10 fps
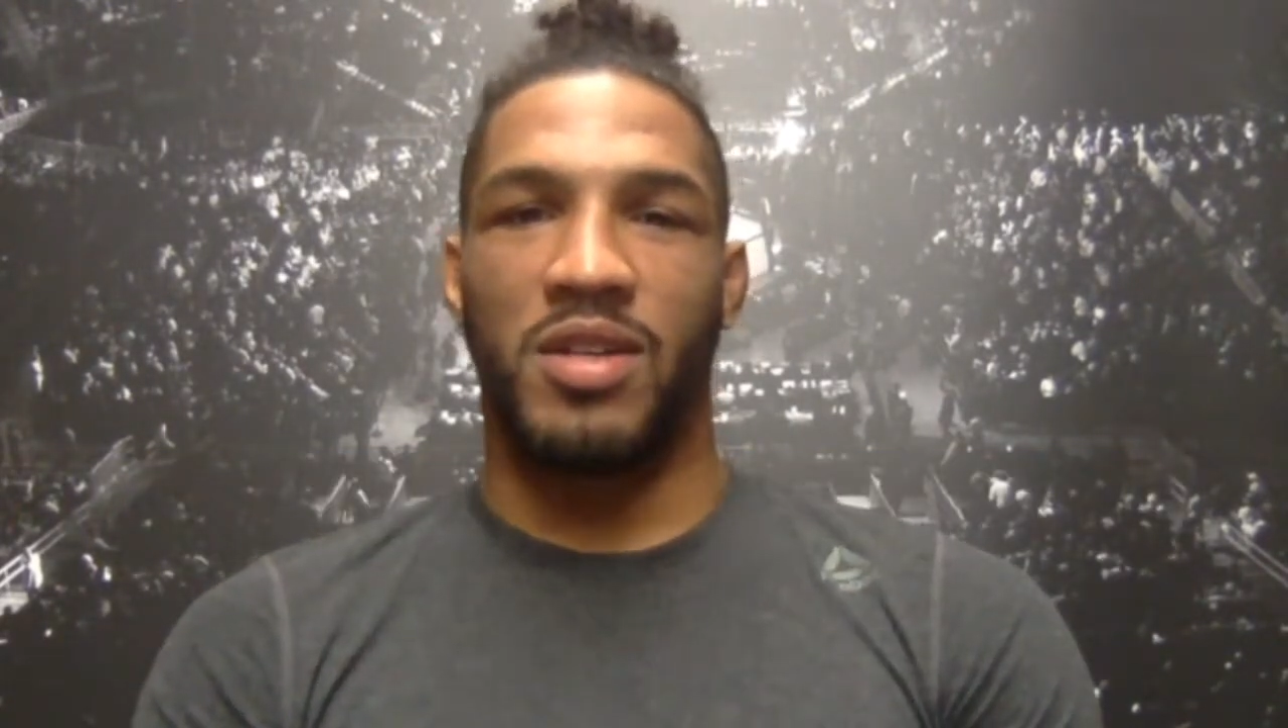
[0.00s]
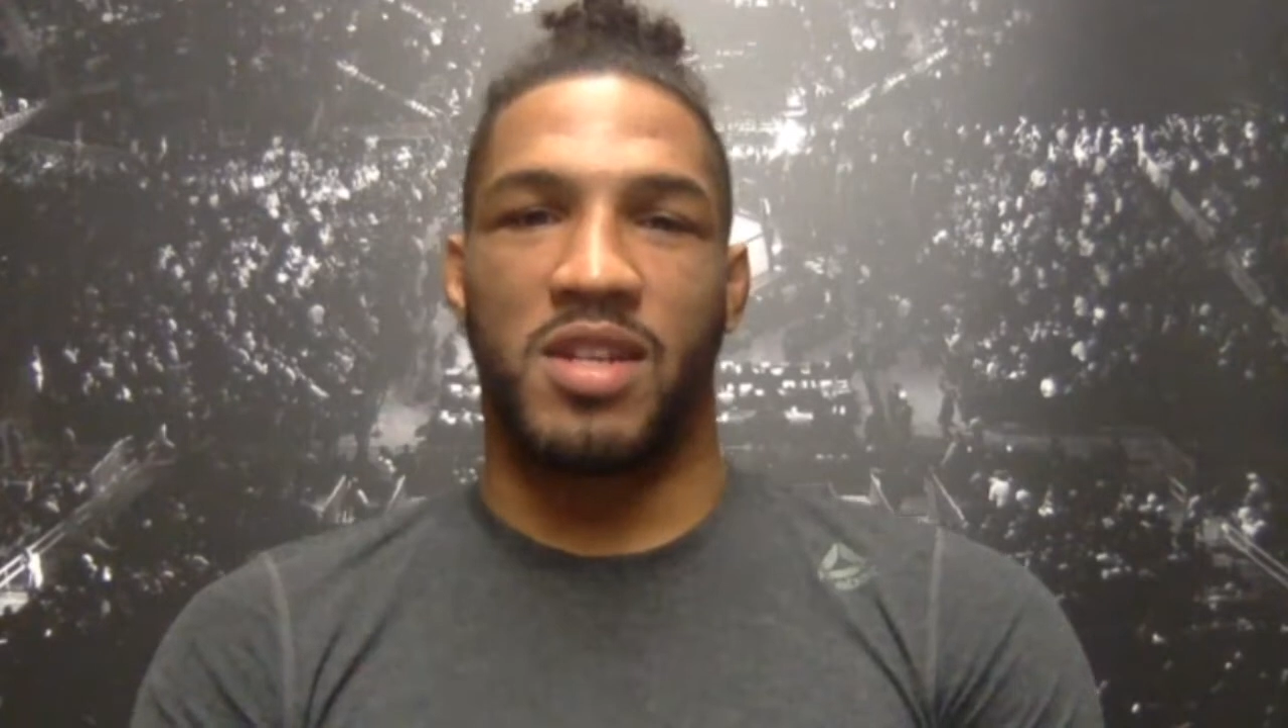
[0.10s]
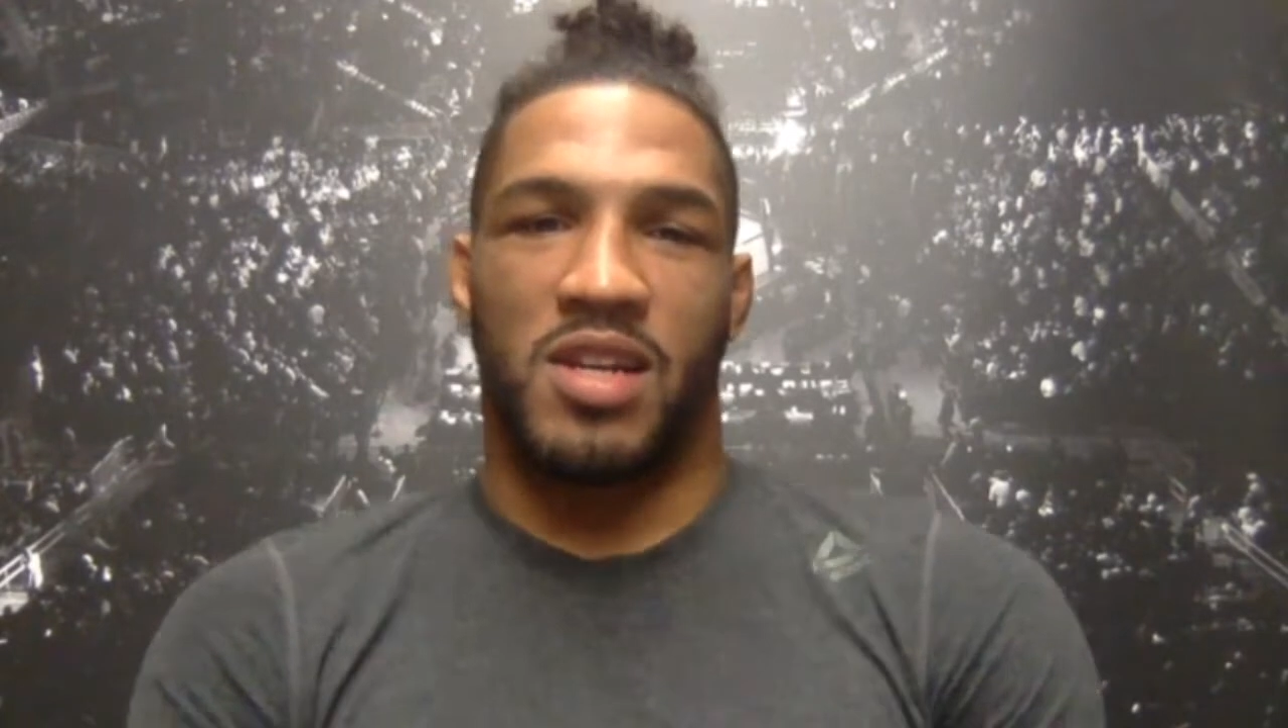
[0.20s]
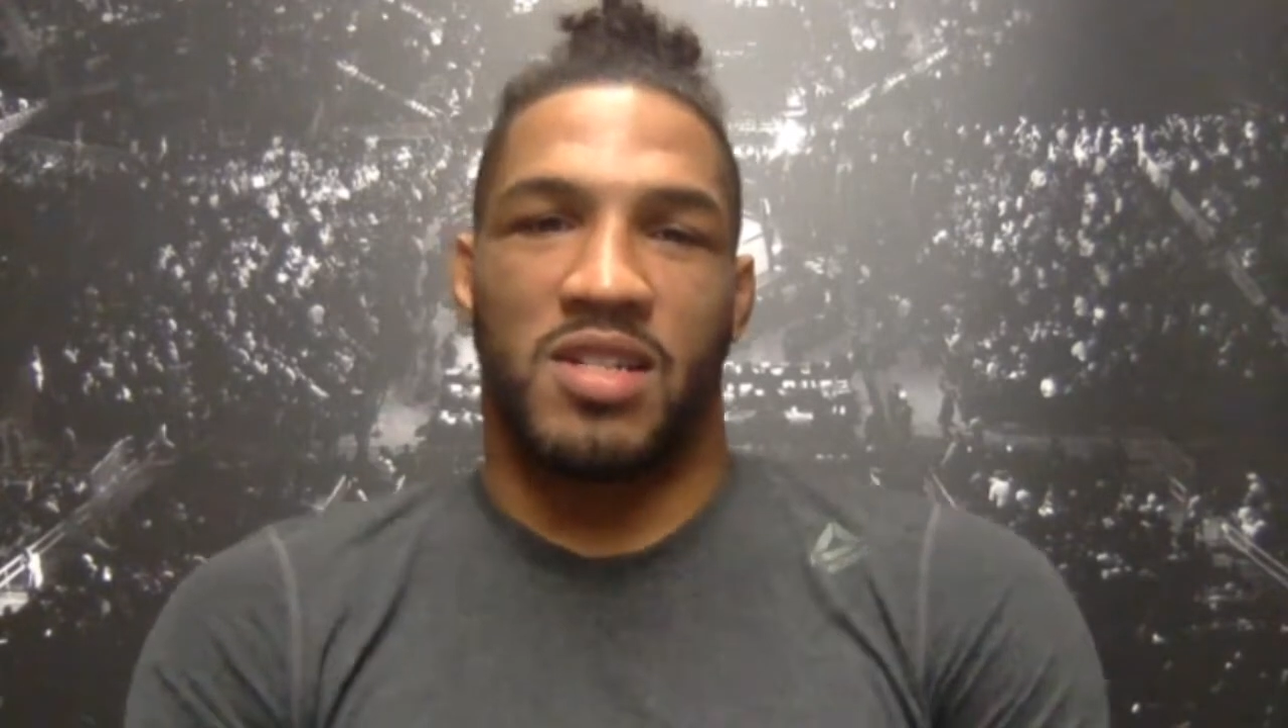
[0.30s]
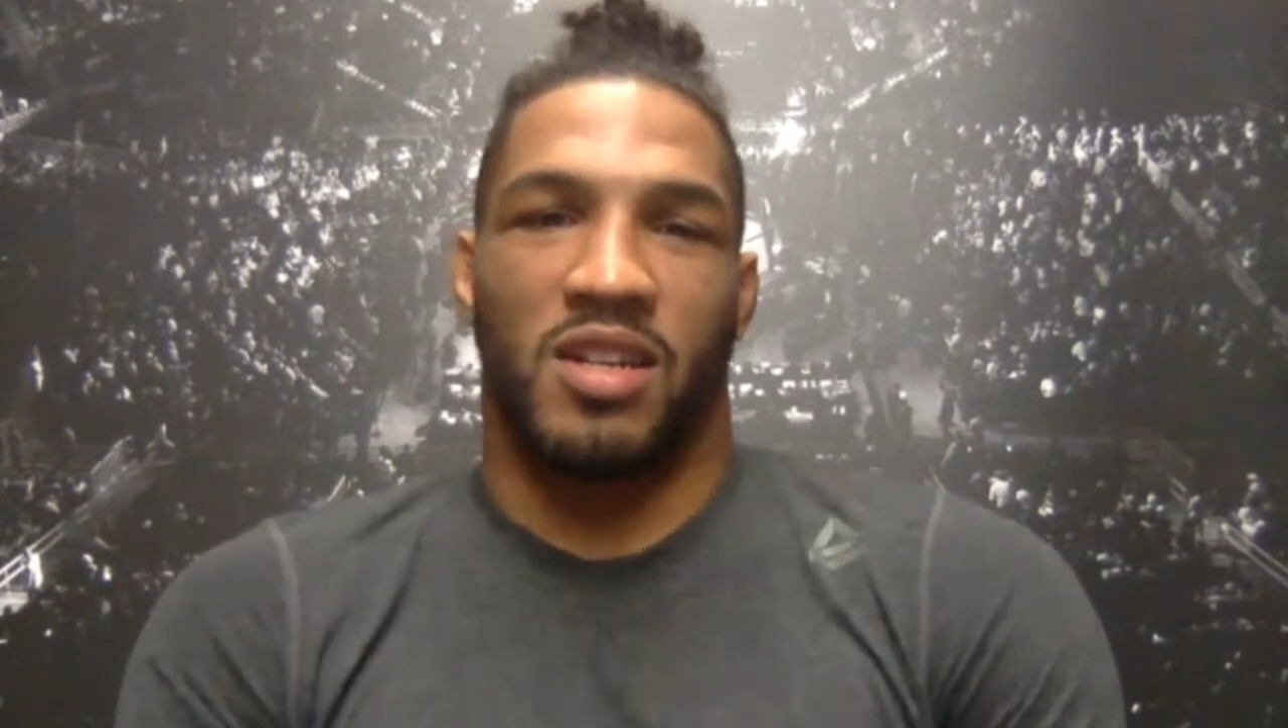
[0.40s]

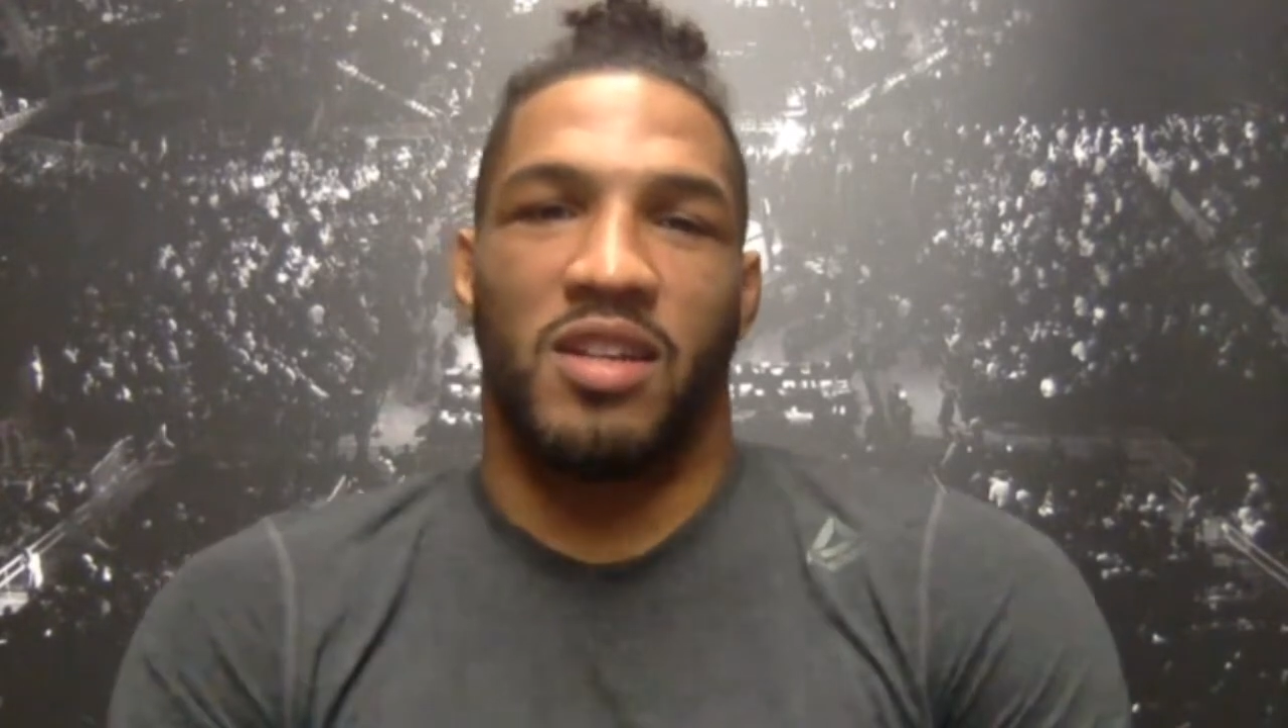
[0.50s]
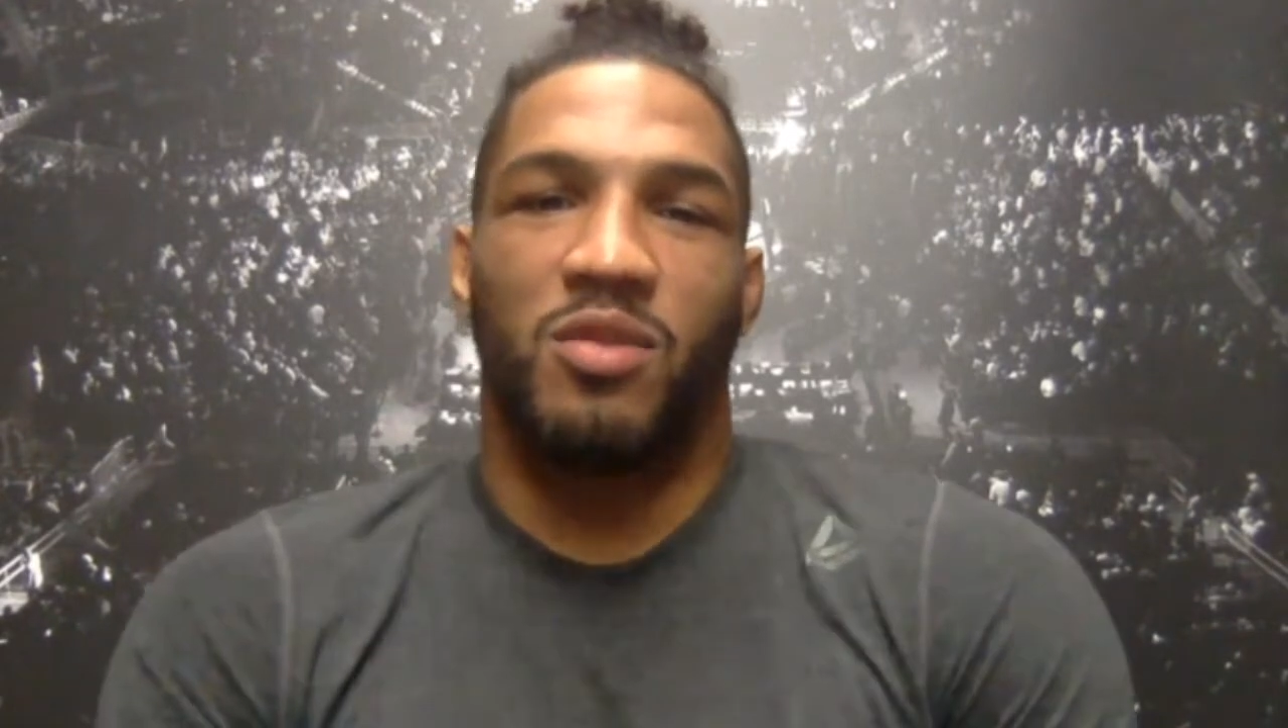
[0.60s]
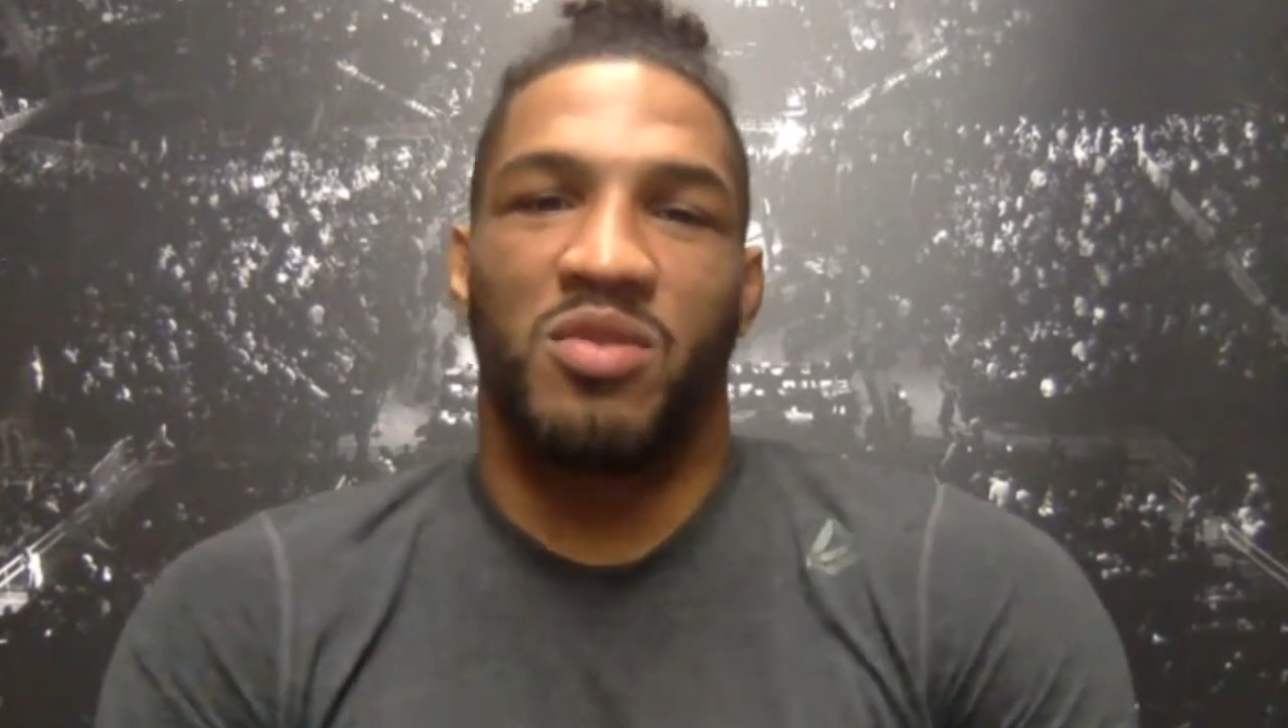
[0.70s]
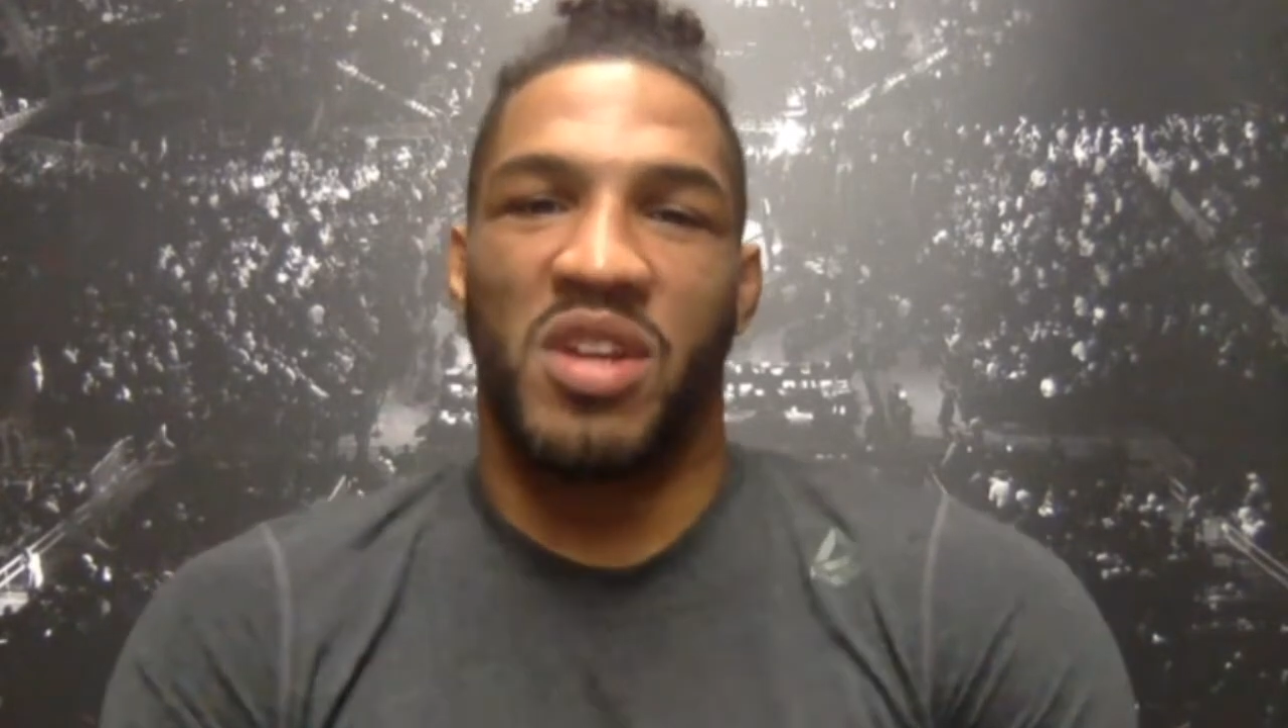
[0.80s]
it's a little